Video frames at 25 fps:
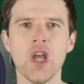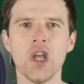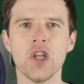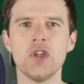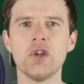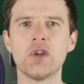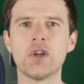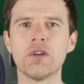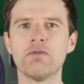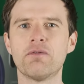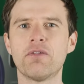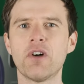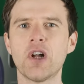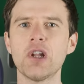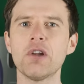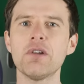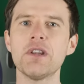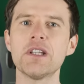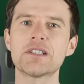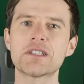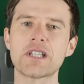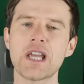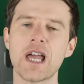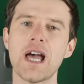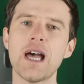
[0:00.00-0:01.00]
You can follow
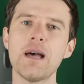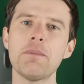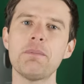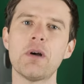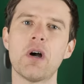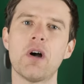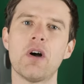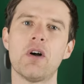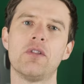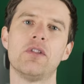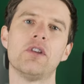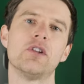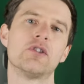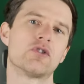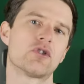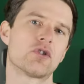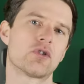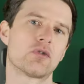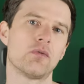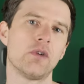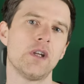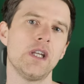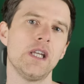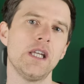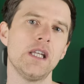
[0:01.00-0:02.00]
the tab on the
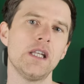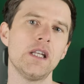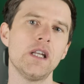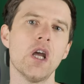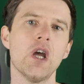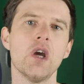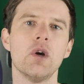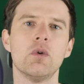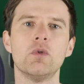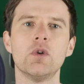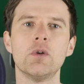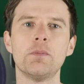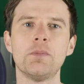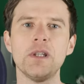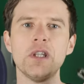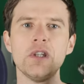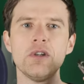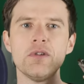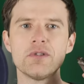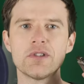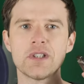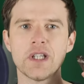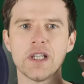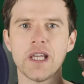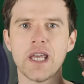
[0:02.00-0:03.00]
screen. We'll be
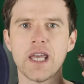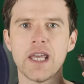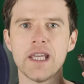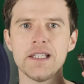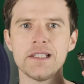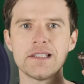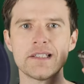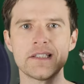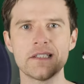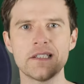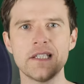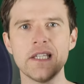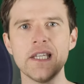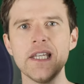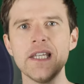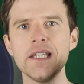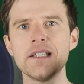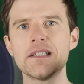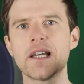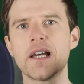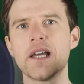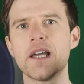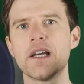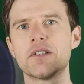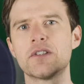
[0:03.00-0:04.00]
using a C
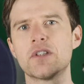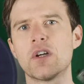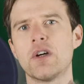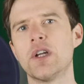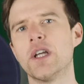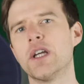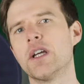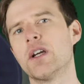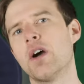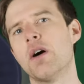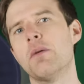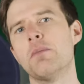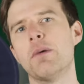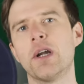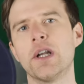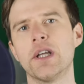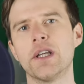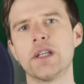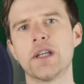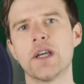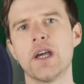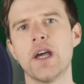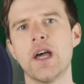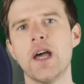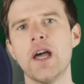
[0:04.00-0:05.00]
diatonic
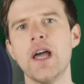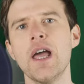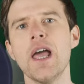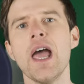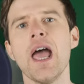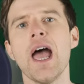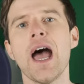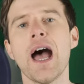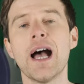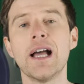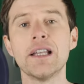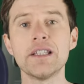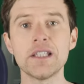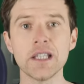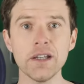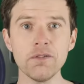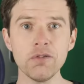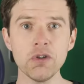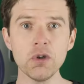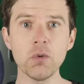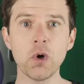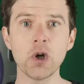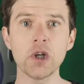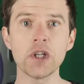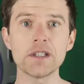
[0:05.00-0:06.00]
harmonica. And if
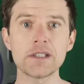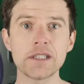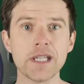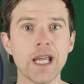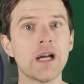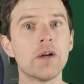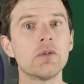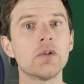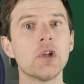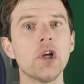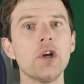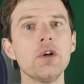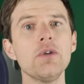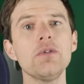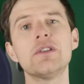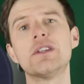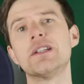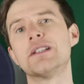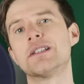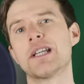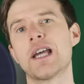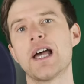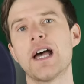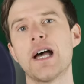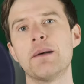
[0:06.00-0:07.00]
you want to download
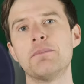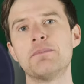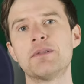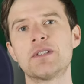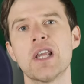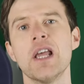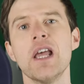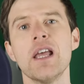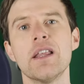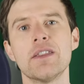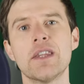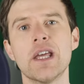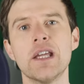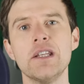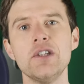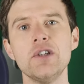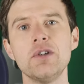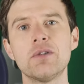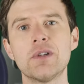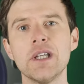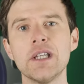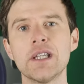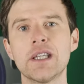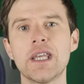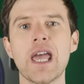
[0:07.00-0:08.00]
the tabs, then you
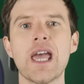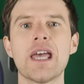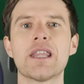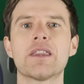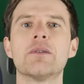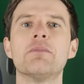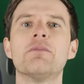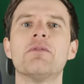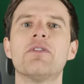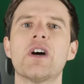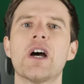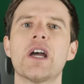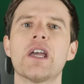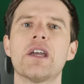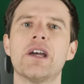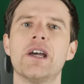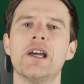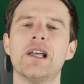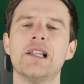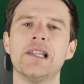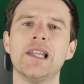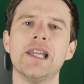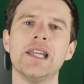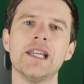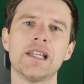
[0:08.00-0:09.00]
can get them
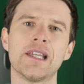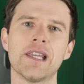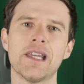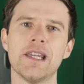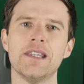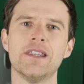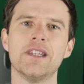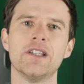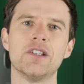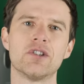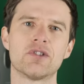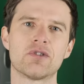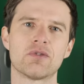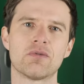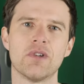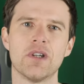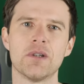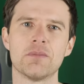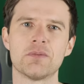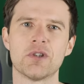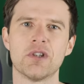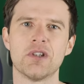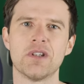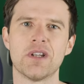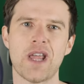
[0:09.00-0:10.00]
via a link in the
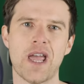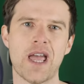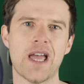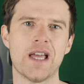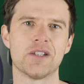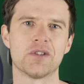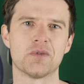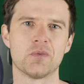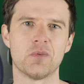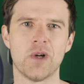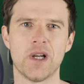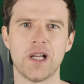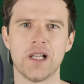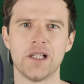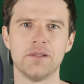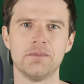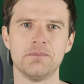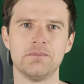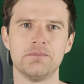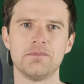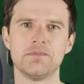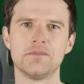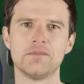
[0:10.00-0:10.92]
description as well.